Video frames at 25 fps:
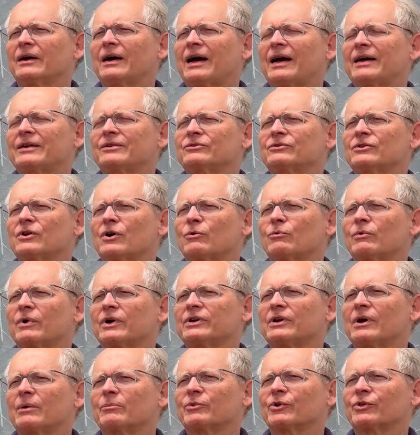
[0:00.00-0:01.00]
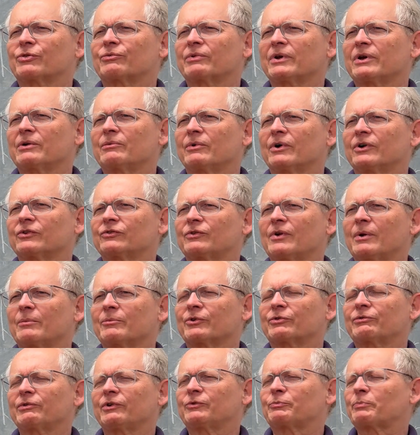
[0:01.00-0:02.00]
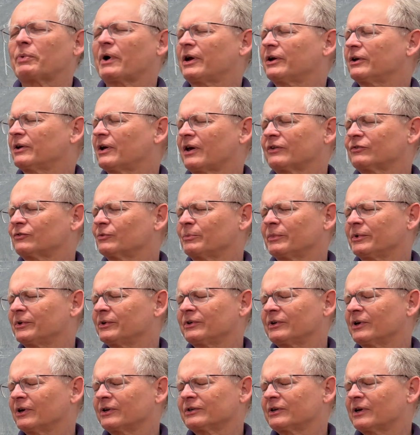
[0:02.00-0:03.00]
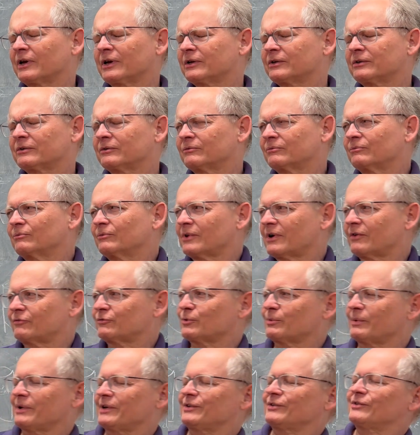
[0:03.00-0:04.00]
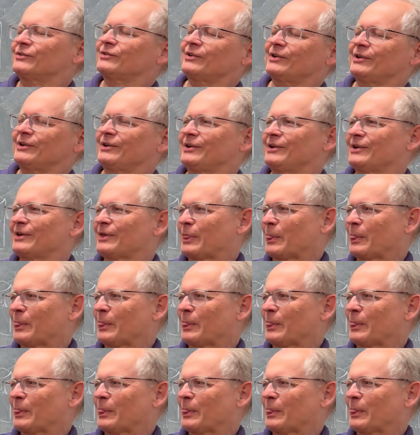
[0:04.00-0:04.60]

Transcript: I don't know what number 3 was. Number 3 probably hasn't been done yet. I have to wait and see.